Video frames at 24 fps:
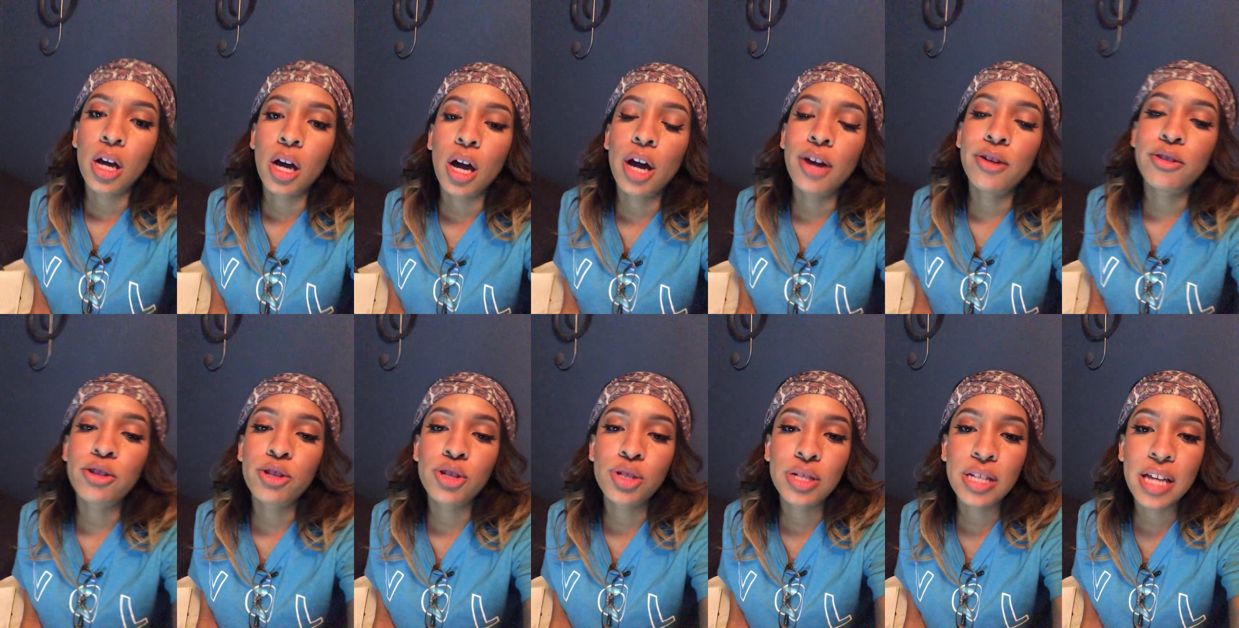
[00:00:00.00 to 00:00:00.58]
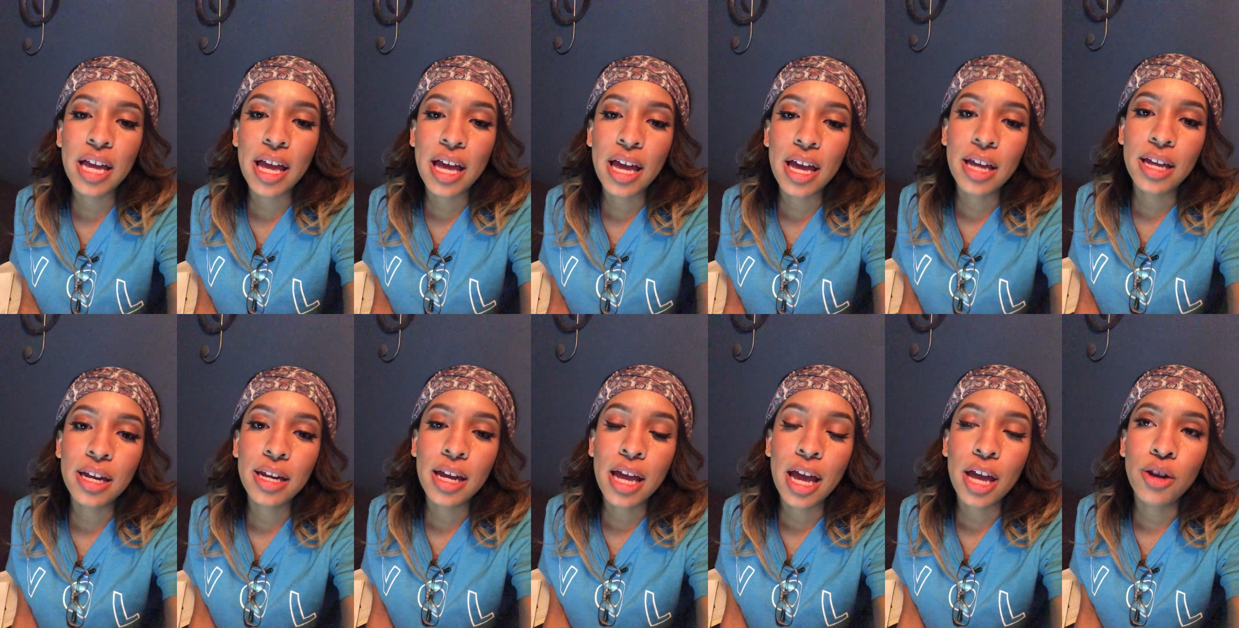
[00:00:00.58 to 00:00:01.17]

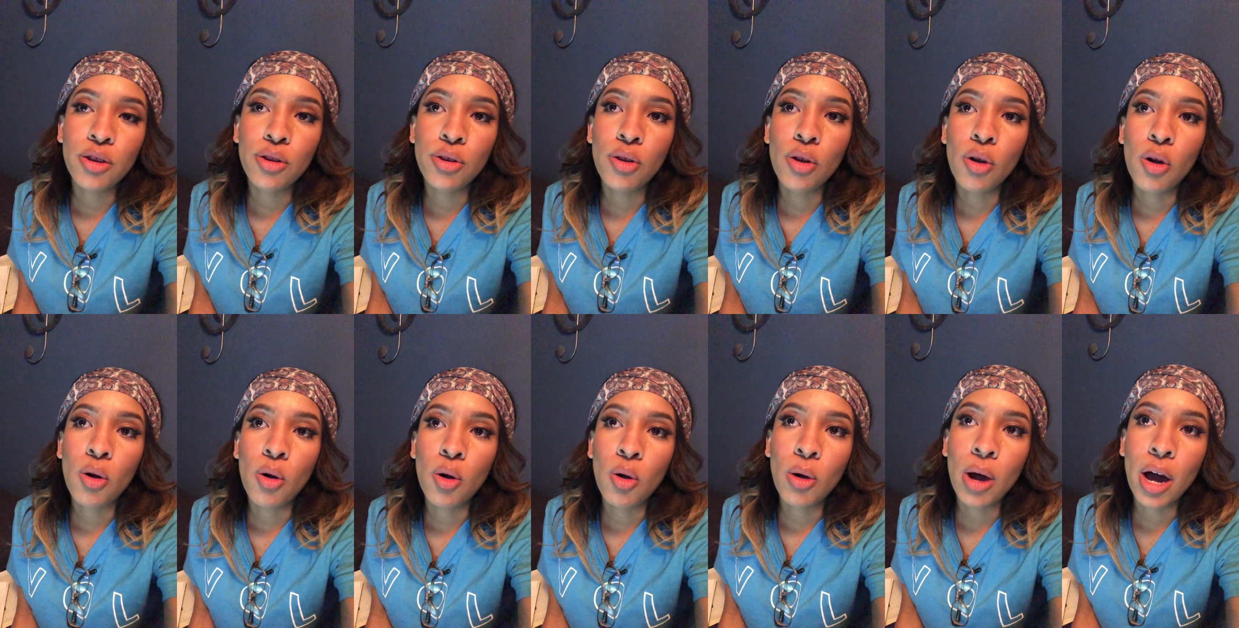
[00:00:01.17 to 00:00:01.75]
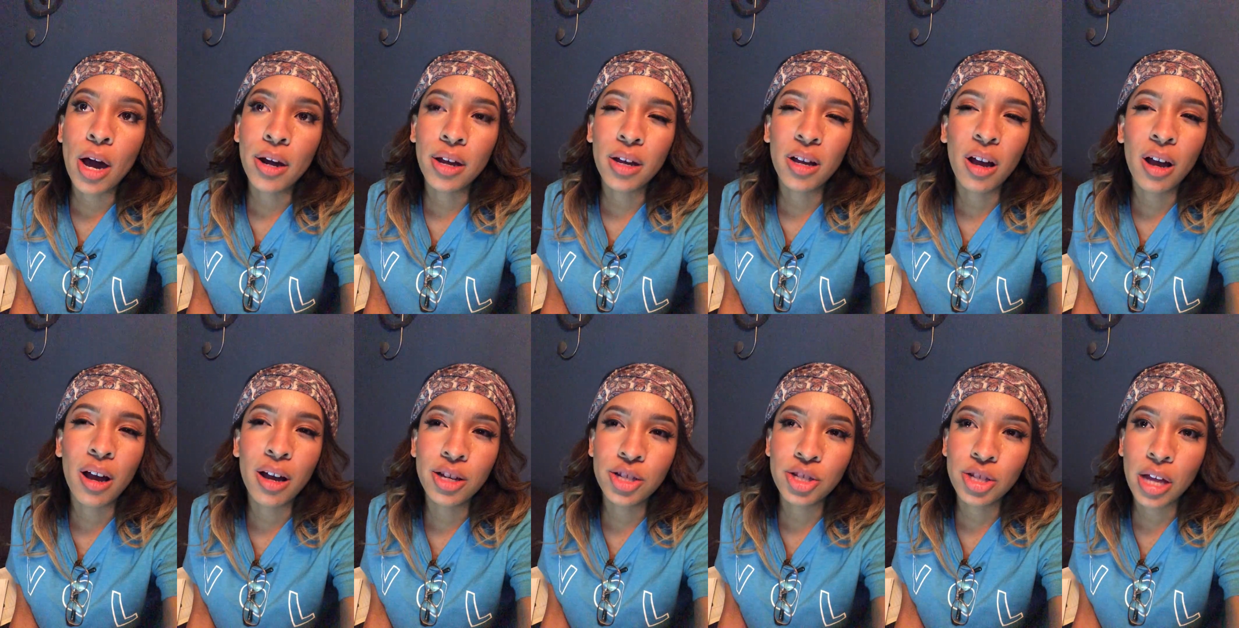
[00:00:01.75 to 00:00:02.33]
understand and know how to
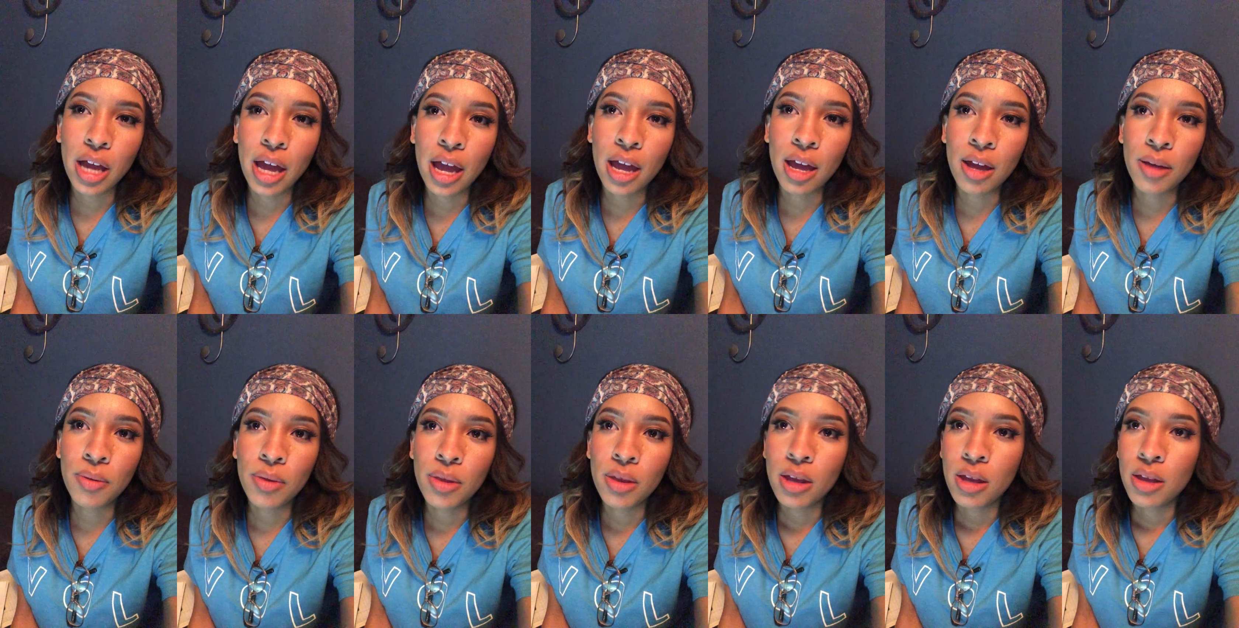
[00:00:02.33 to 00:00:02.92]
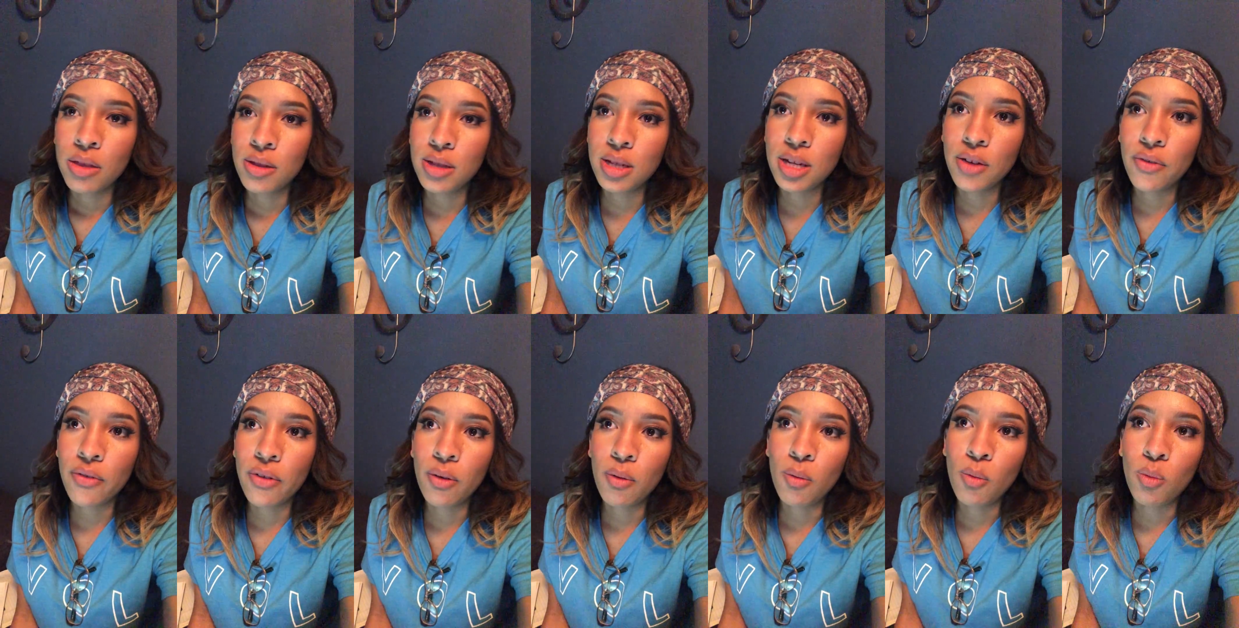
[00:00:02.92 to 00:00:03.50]
conjugate the
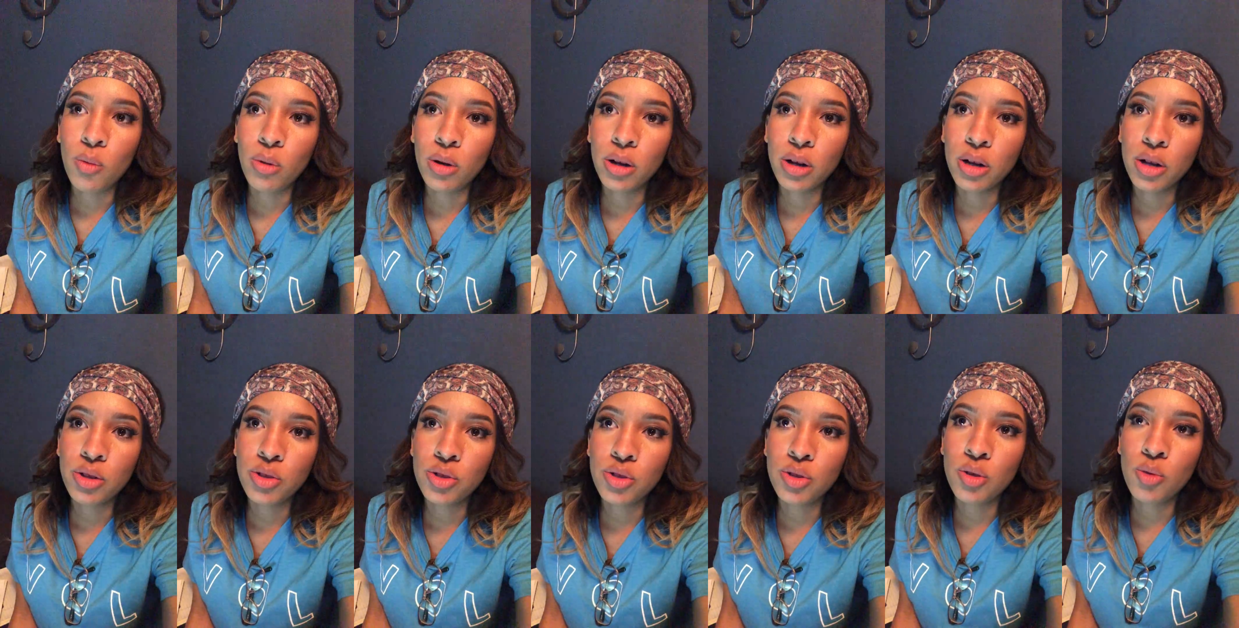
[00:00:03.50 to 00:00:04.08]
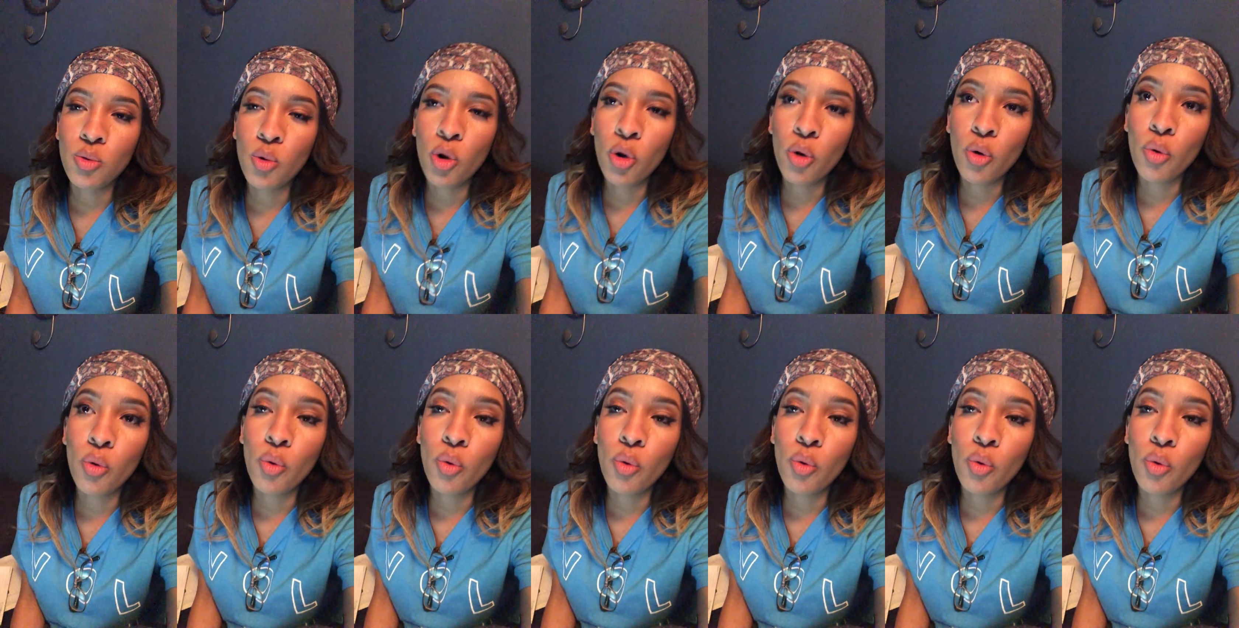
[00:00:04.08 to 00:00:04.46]
different words, you